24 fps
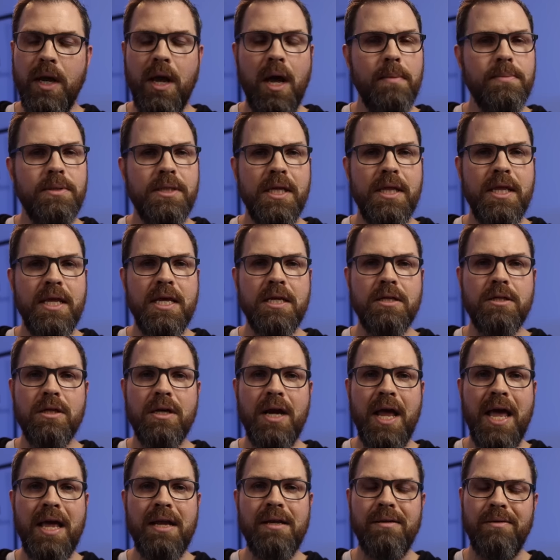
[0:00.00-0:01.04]
it comes to the
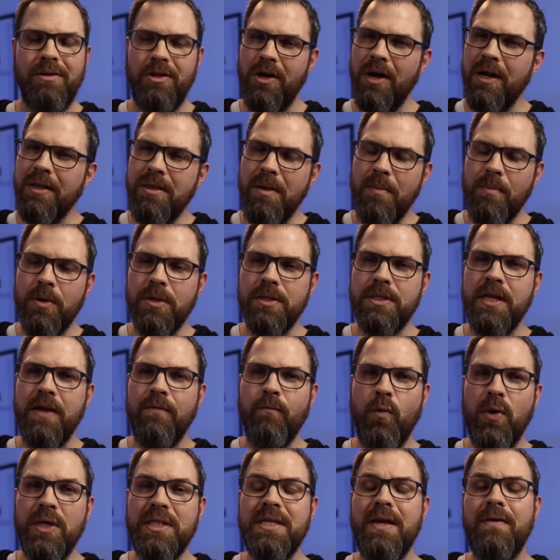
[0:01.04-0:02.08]
internet, you're at the mercy
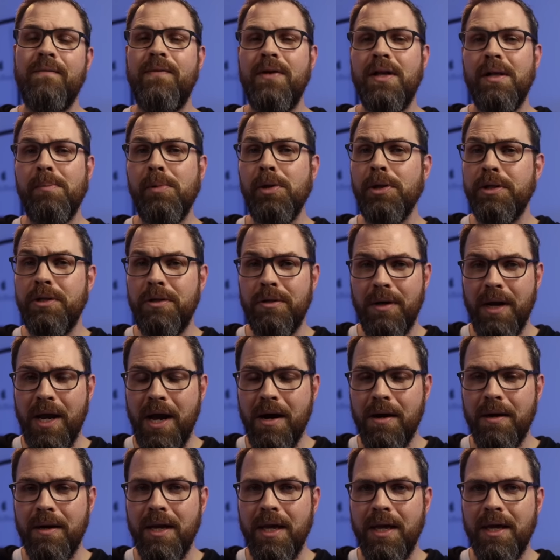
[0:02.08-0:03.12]
of what's available in your
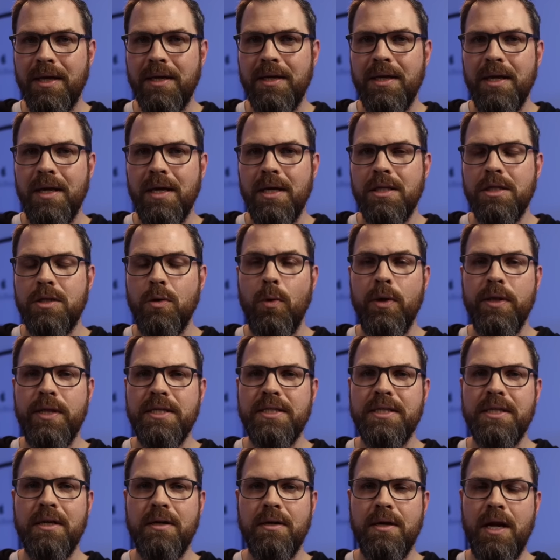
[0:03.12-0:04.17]
area. So while
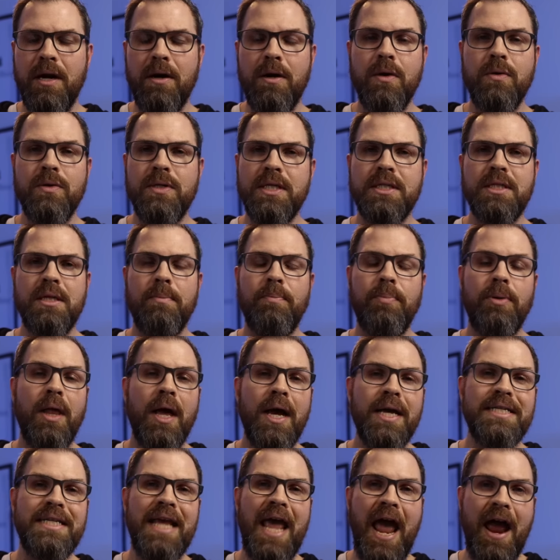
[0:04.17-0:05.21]
this scenario doesn't
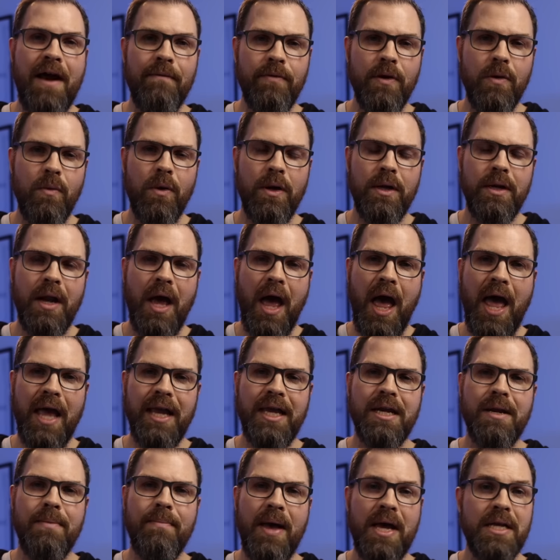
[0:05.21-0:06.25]
apply to everyone, I
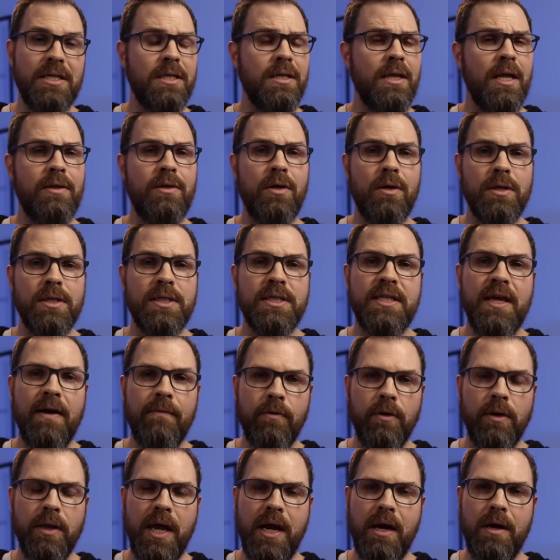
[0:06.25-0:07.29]
can imagine that there are
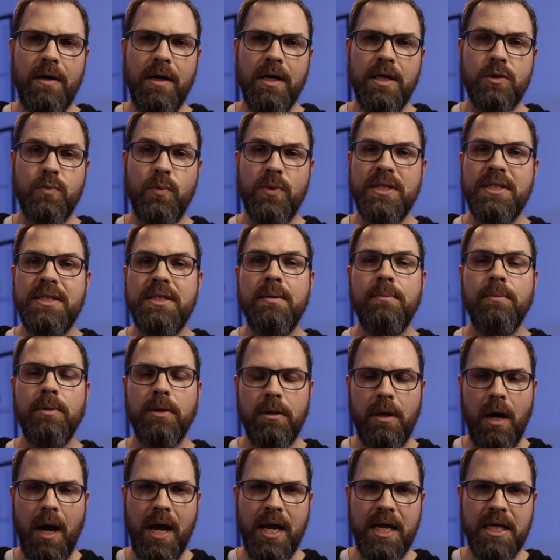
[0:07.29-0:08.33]
several areas with
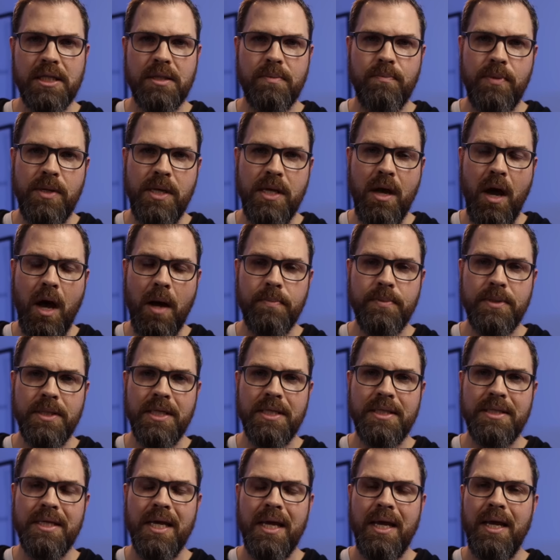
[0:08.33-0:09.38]
similar ISP
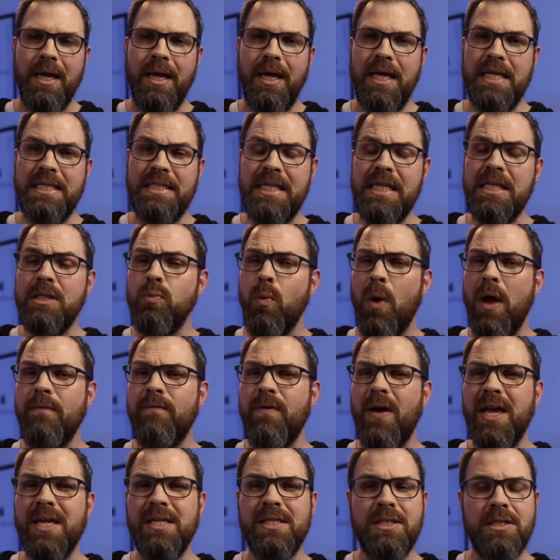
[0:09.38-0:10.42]
options. And since
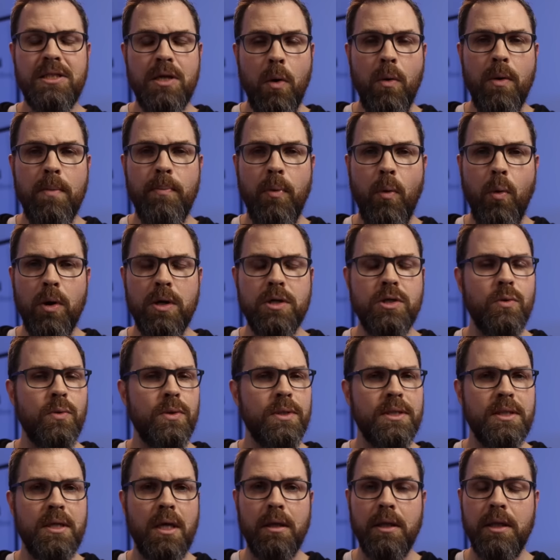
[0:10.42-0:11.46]
Wi-Fi is so important to a
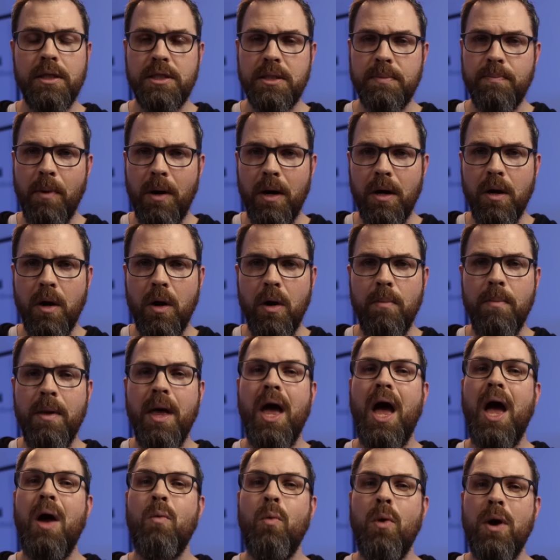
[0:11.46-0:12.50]
solid smart home,
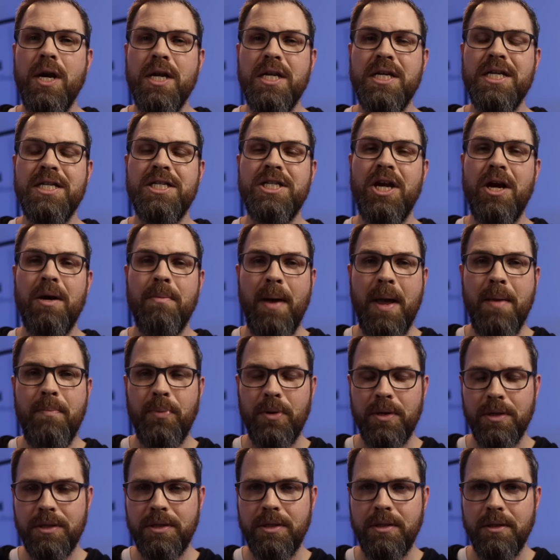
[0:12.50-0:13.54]
I wanted to share my
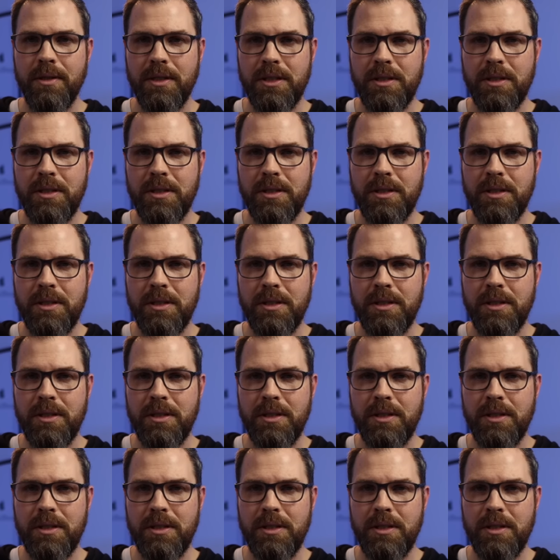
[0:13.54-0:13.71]
personal